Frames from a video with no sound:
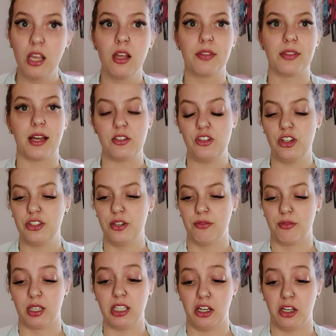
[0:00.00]
That's just a
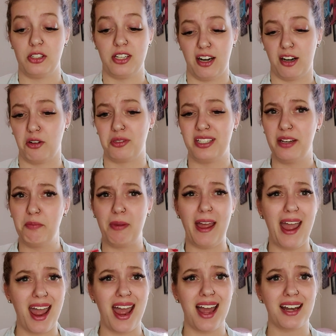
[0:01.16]
really good tarot tip,
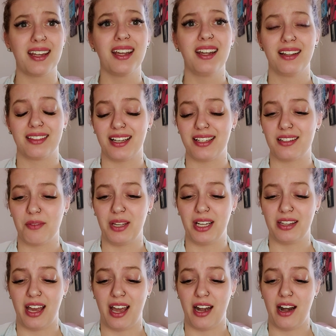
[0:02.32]
and that's something
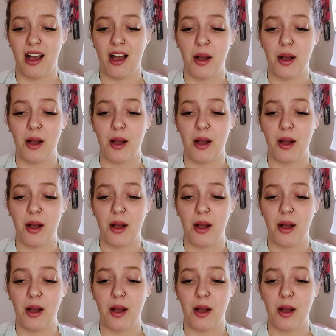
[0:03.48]
that